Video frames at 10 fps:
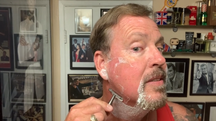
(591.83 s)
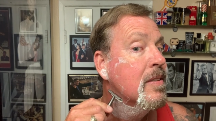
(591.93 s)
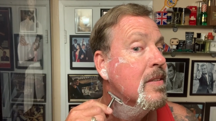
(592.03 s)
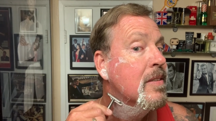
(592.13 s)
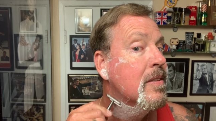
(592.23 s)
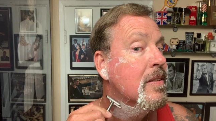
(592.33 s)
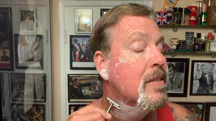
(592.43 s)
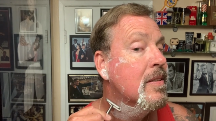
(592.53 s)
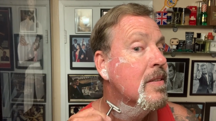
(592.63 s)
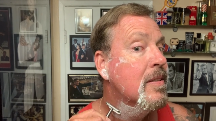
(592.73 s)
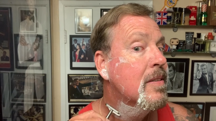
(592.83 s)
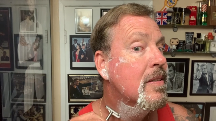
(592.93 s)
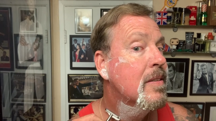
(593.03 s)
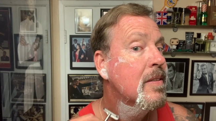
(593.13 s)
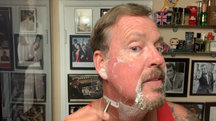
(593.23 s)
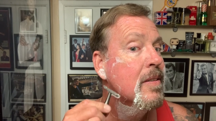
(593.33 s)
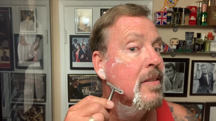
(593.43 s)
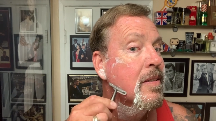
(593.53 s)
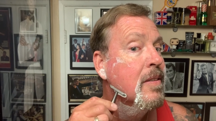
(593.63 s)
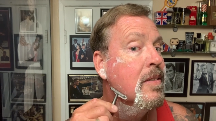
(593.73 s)

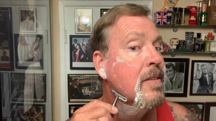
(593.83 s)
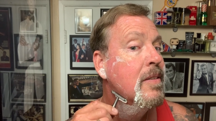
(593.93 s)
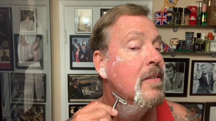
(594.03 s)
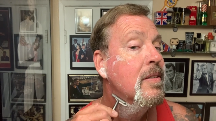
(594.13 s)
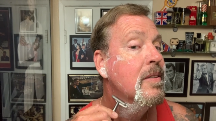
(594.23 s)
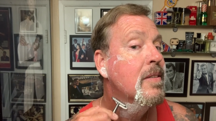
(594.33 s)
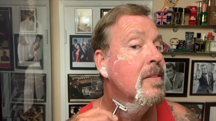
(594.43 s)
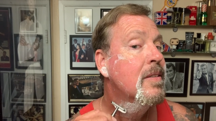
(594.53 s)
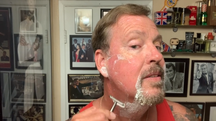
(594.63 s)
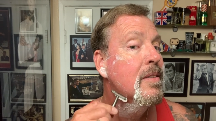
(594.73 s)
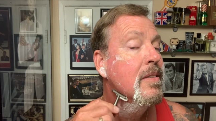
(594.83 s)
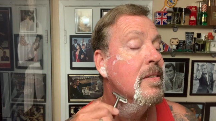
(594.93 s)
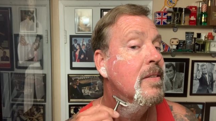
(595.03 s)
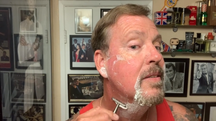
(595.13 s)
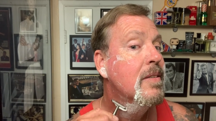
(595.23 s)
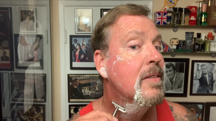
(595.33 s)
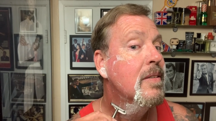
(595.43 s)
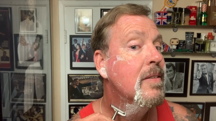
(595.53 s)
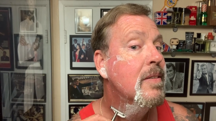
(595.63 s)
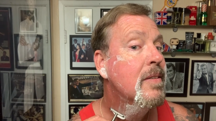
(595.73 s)

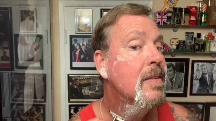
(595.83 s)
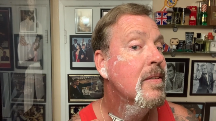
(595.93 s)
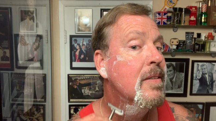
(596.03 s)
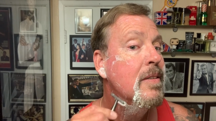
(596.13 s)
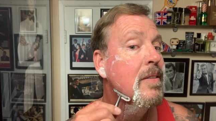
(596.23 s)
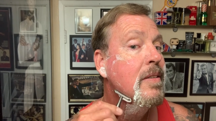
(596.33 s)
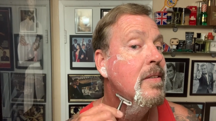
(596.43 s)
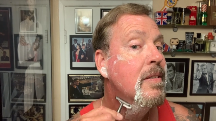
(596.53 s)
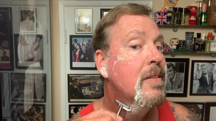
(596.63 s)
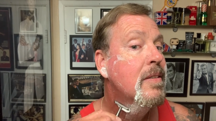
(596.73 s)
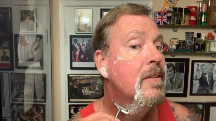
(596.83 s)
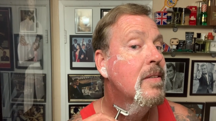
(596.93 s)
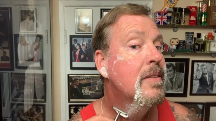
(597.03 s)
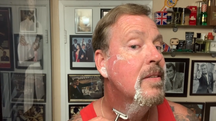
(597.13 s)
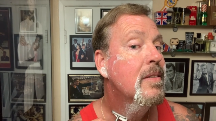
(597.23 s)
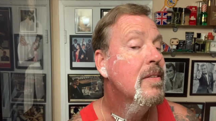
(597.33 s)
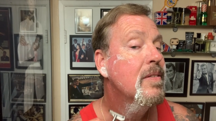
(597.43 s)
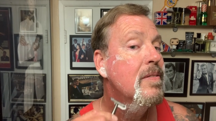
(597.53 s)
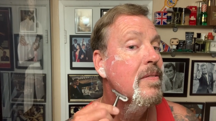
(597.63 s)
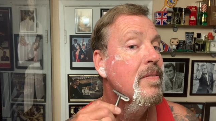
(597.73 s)
No one is speaking in this clip.